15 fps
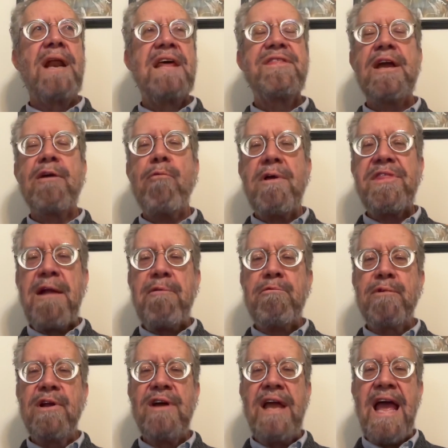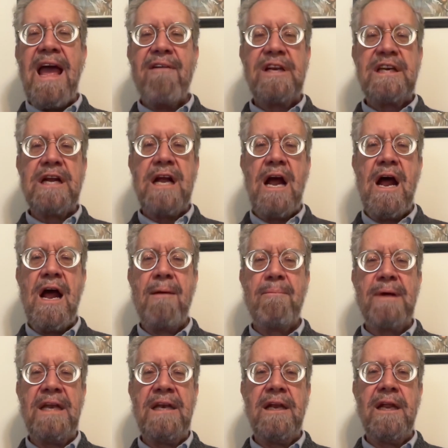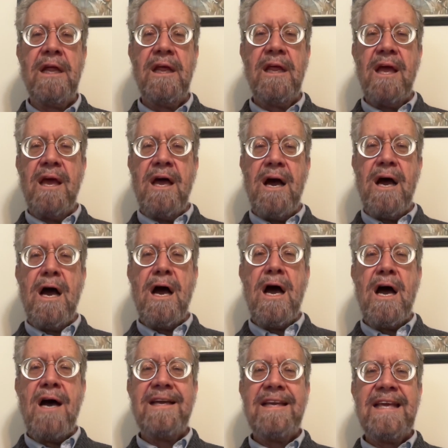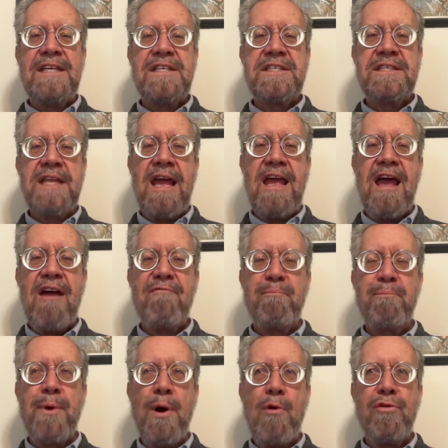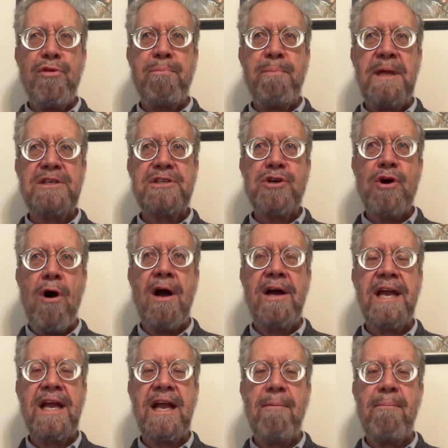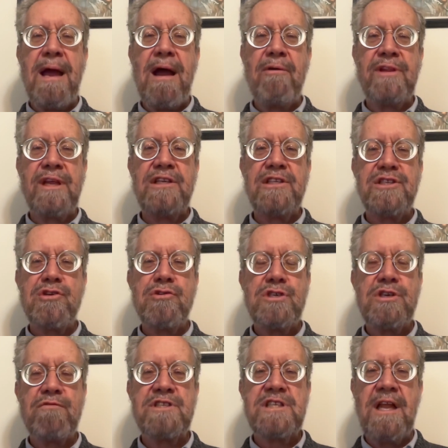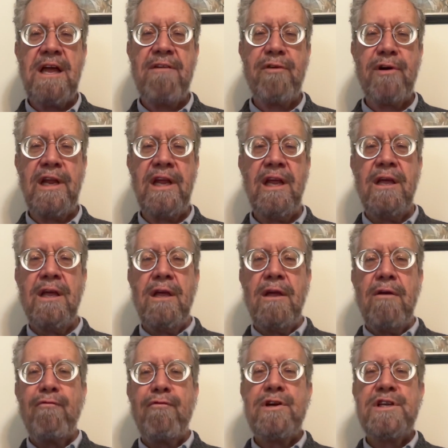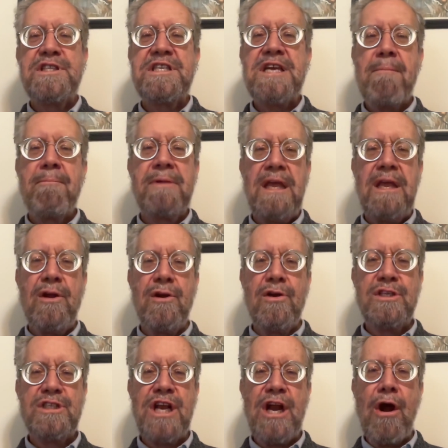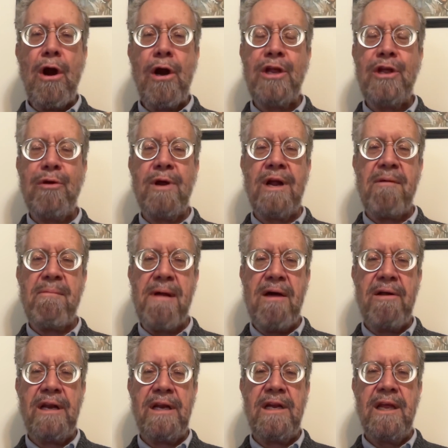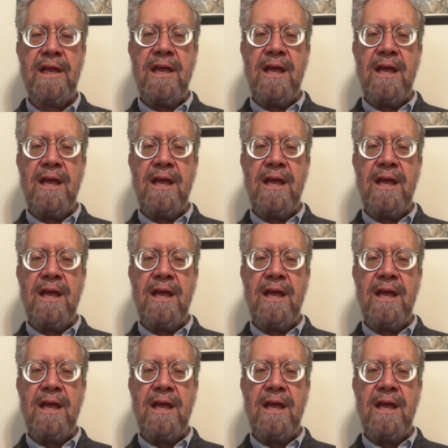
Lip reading: I think what they really have in common is they have both been talking about the institution of slavery for some years and arguing about it.